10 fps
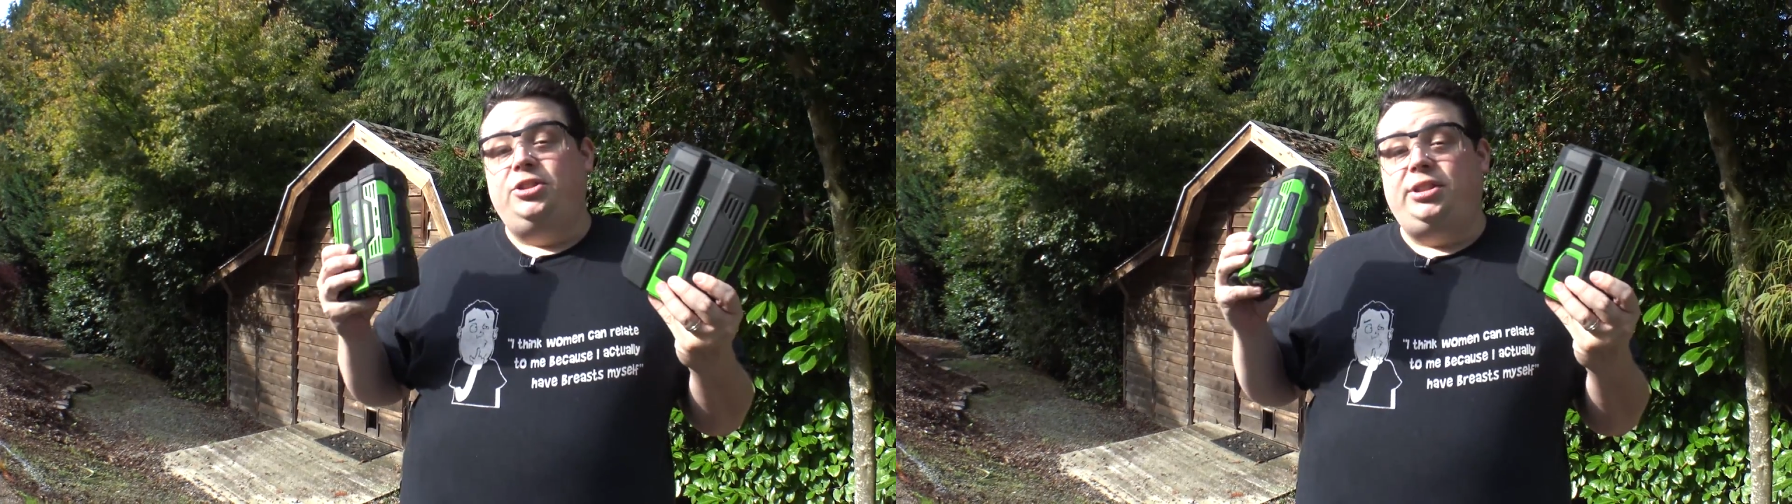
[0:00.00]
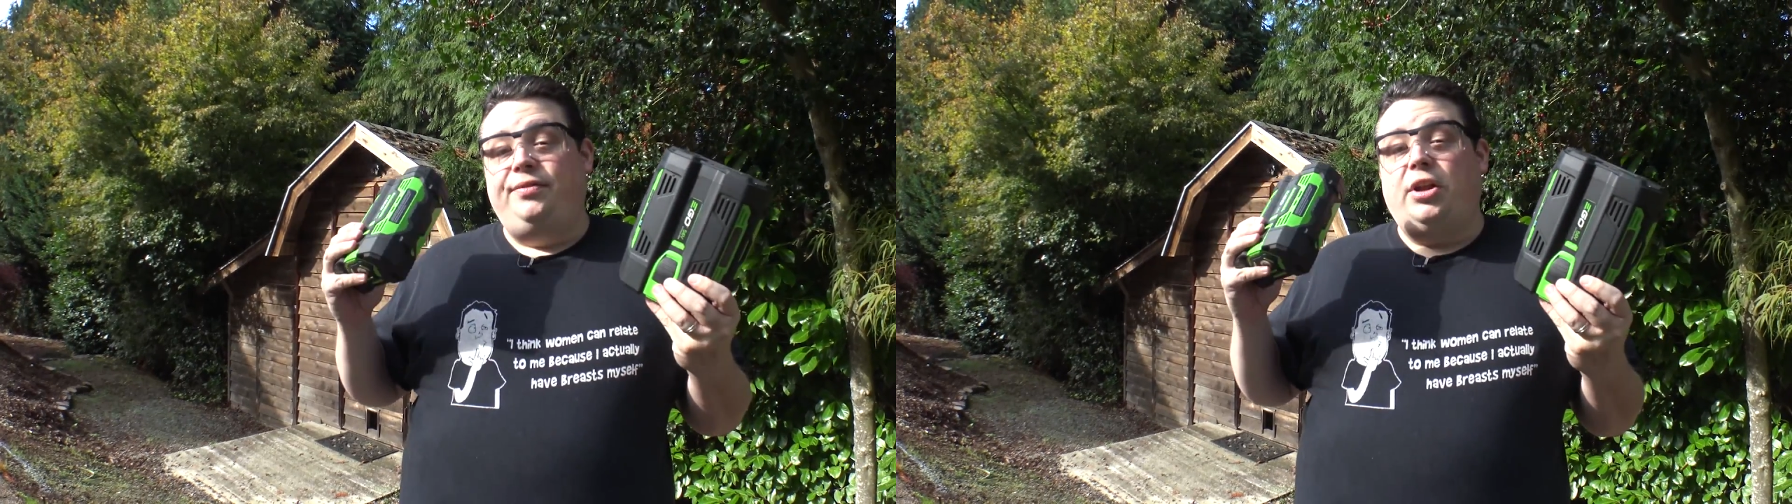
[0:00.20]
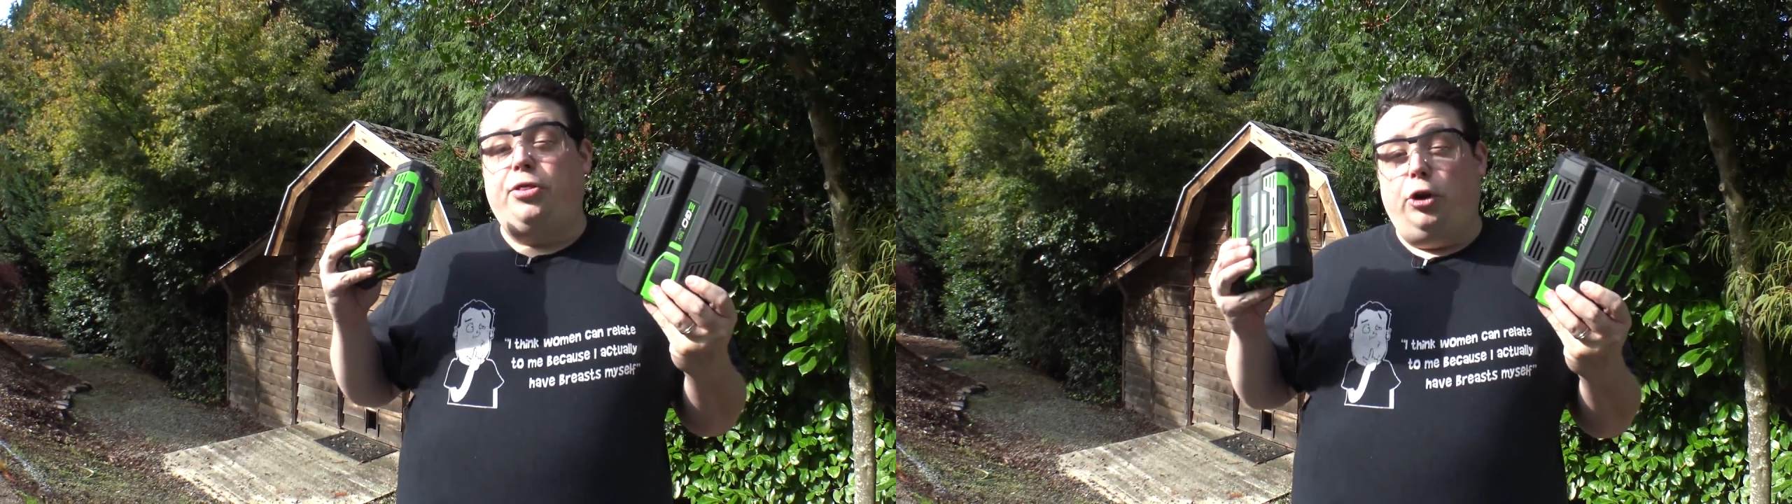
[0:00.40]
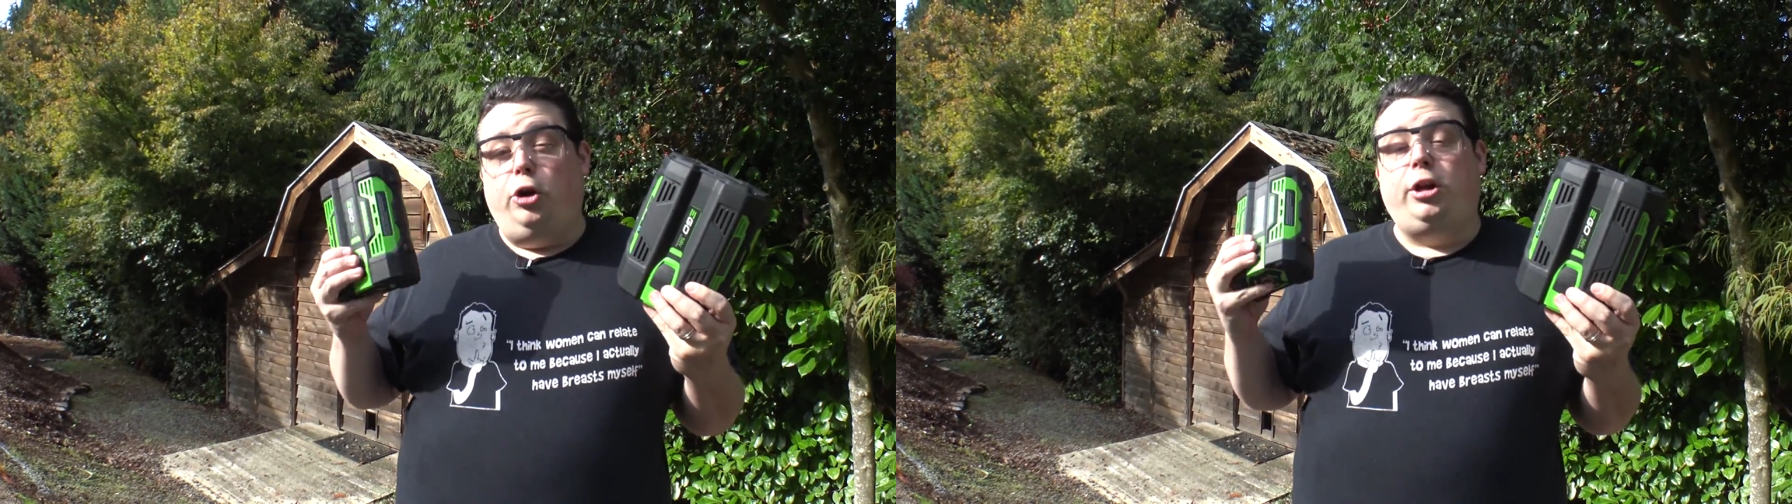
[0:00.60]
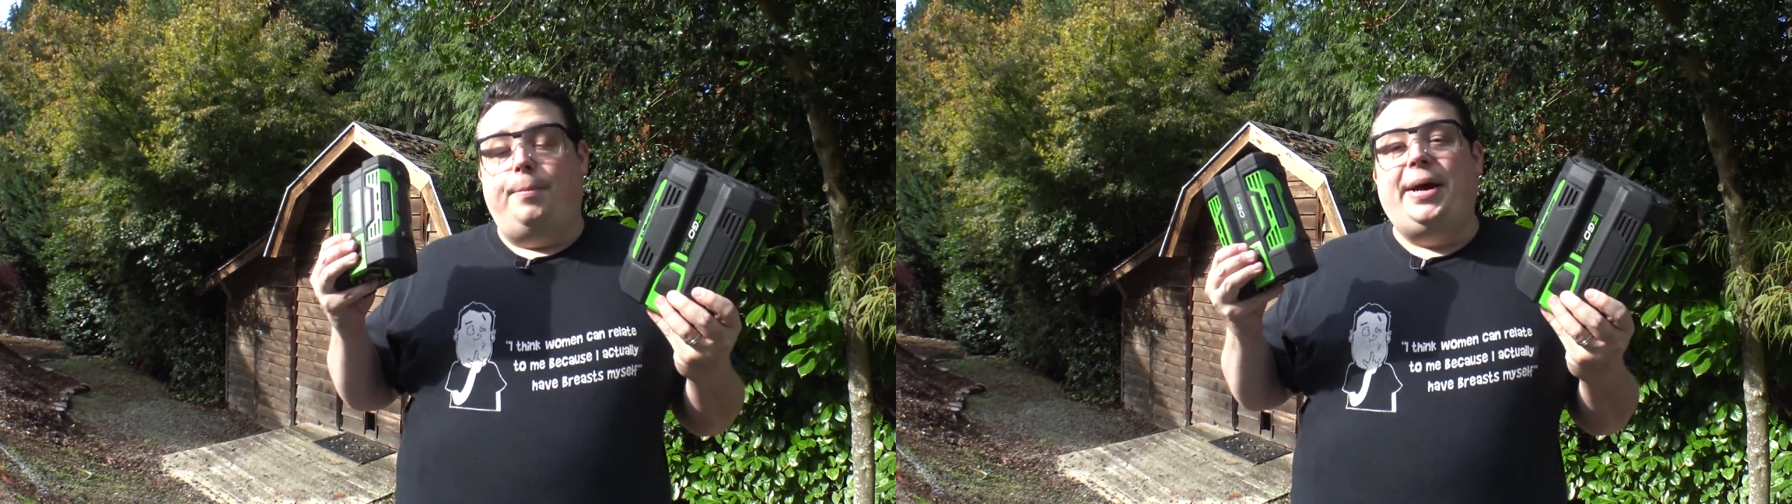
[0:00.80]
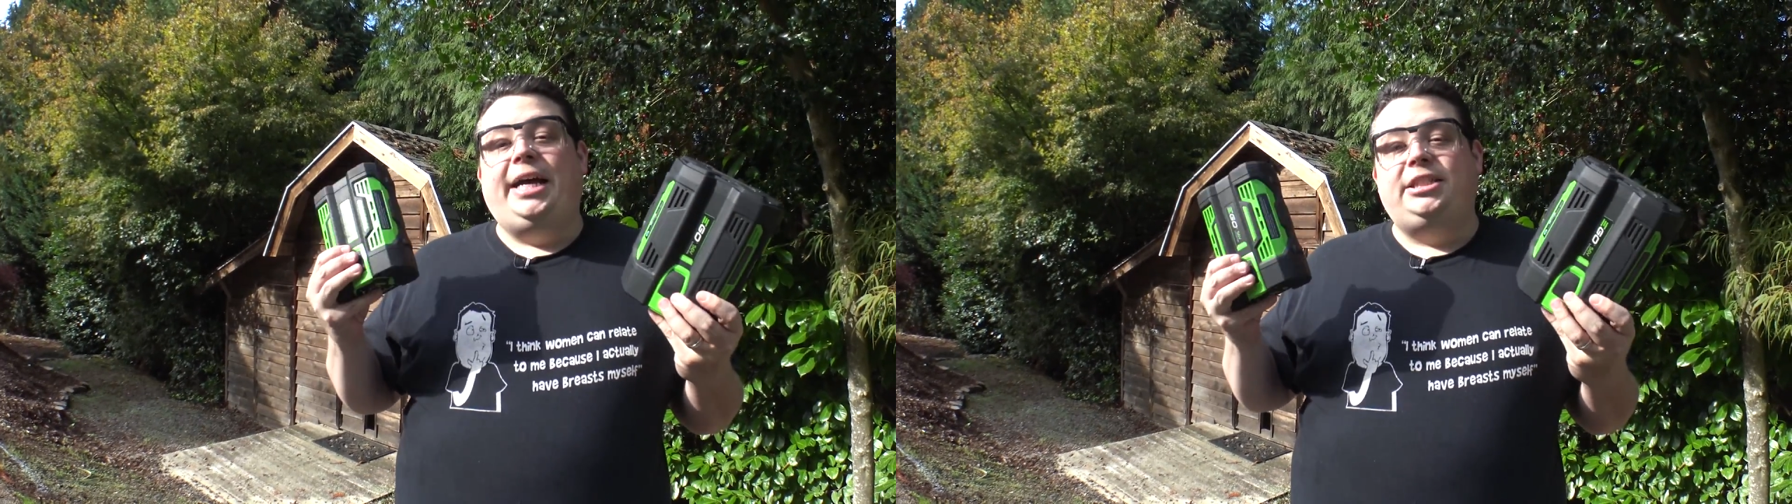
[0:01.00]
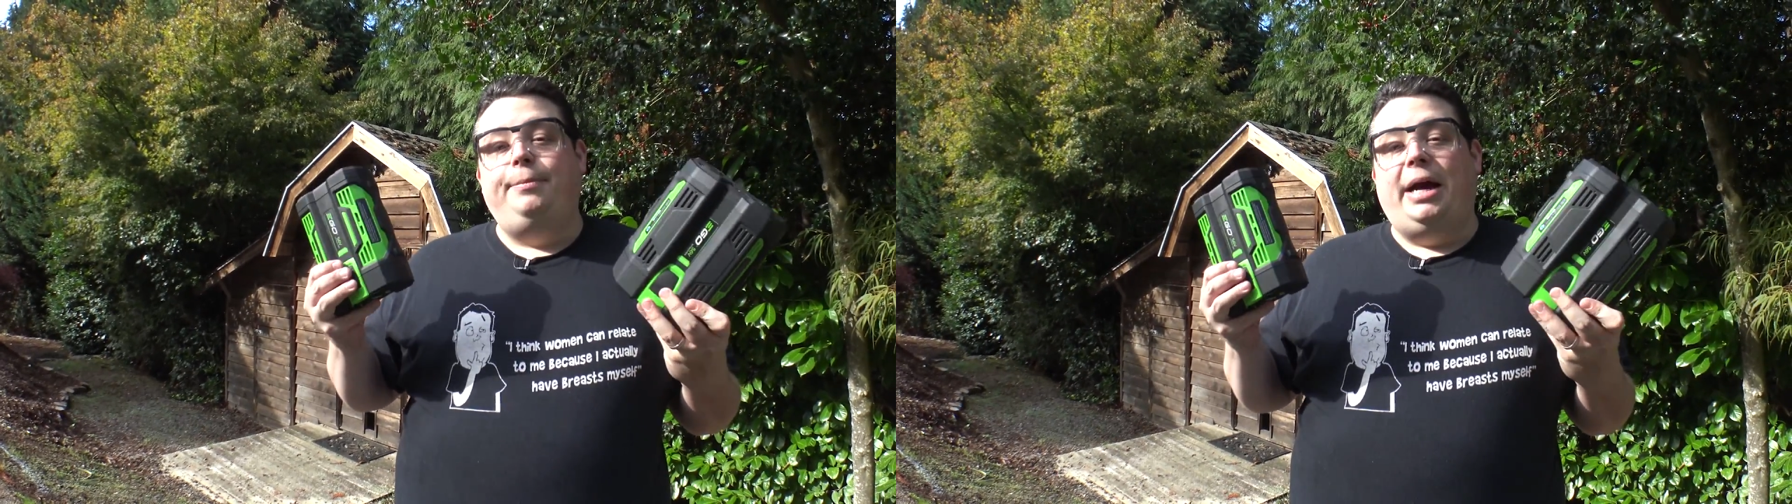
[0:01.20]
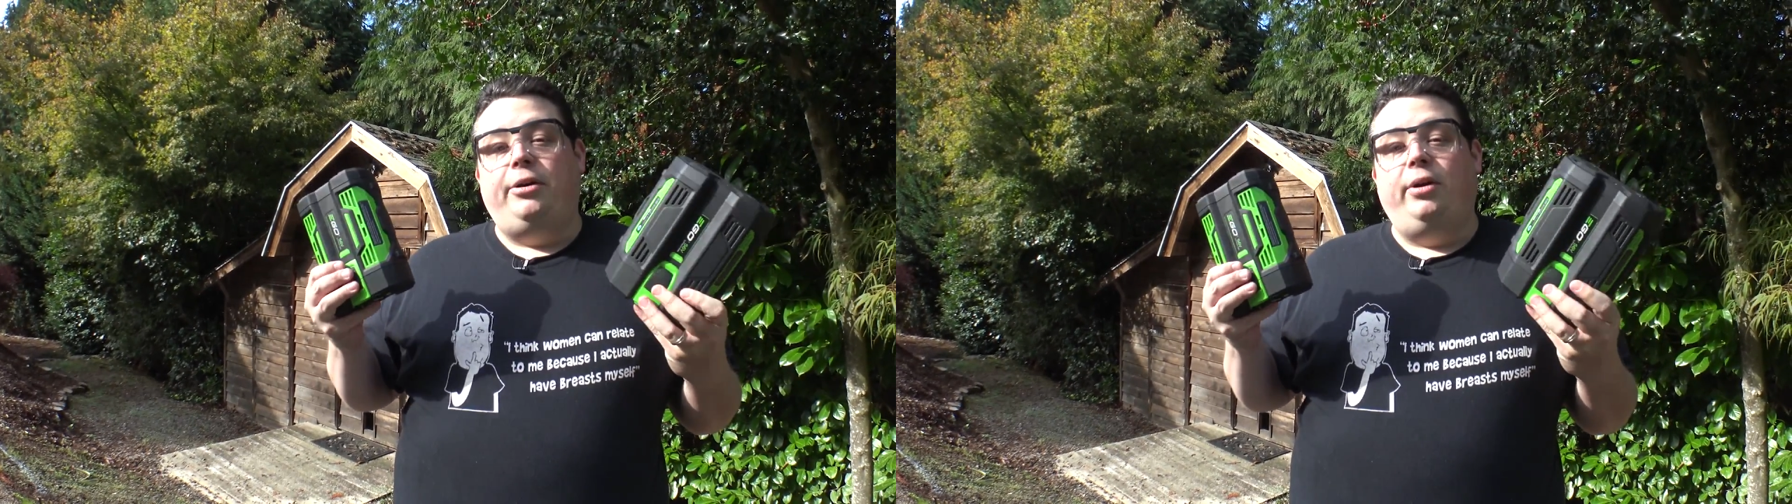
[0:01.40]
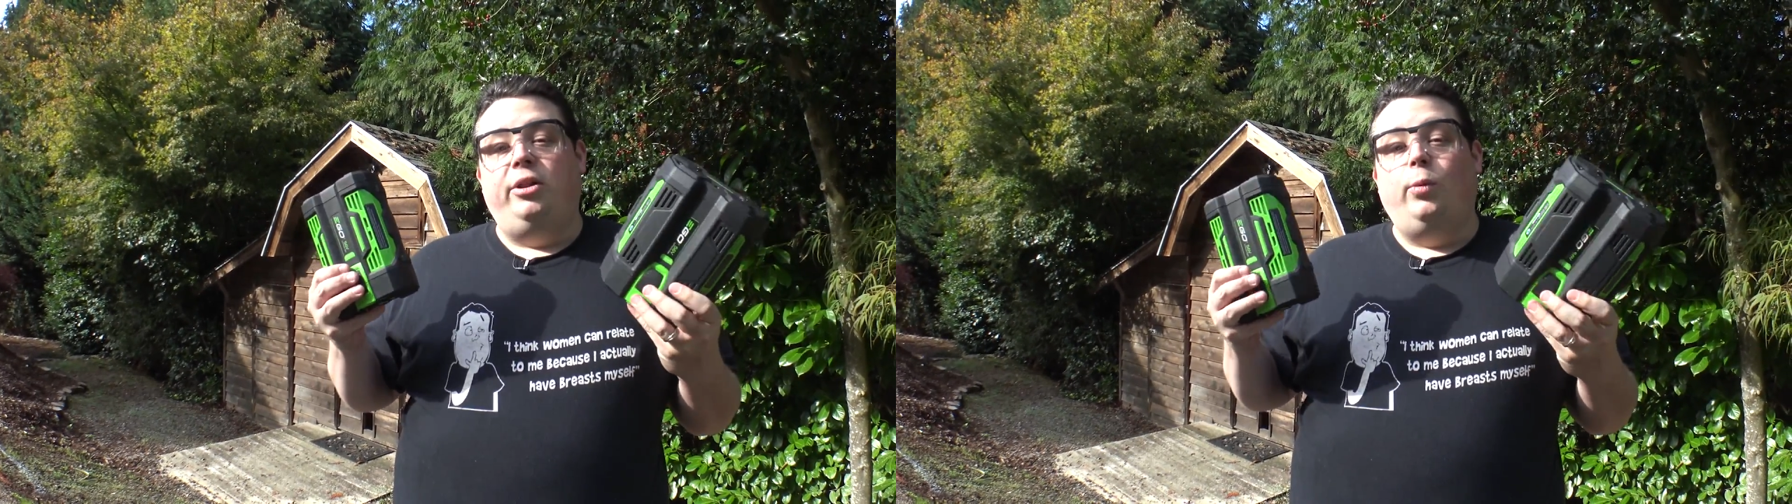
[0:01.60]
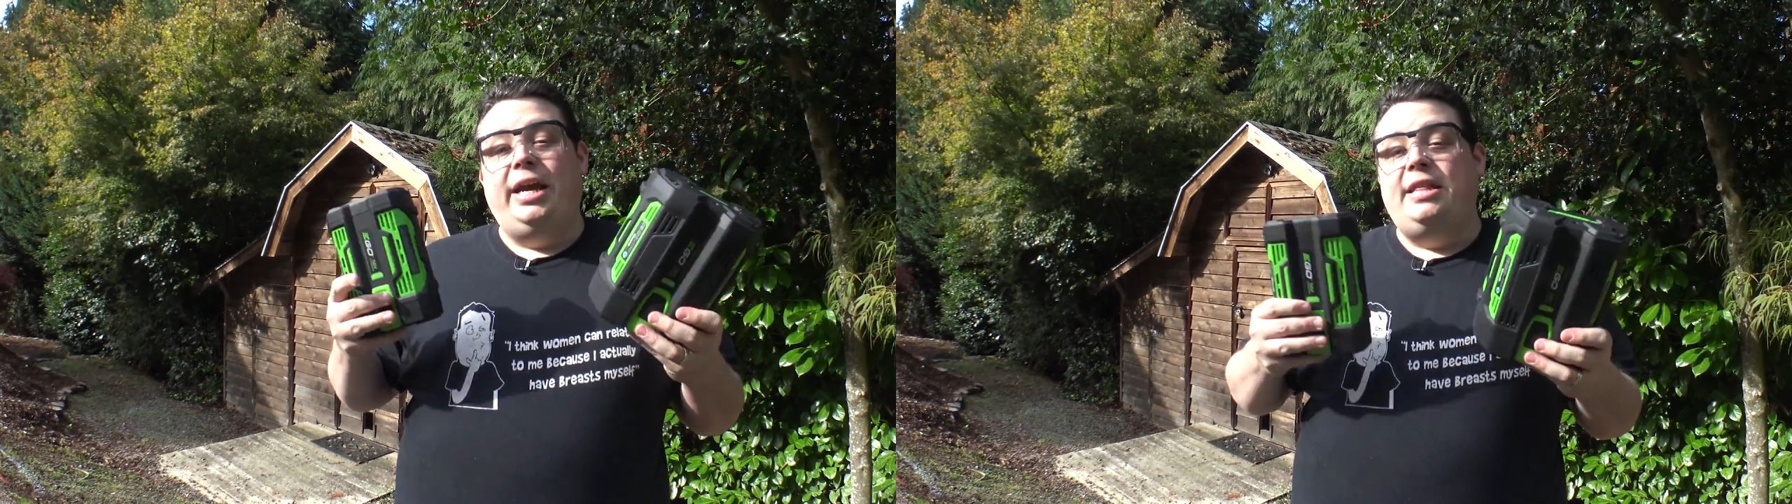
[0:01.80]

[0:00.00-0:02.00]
and there's even a third capacity battery on the way,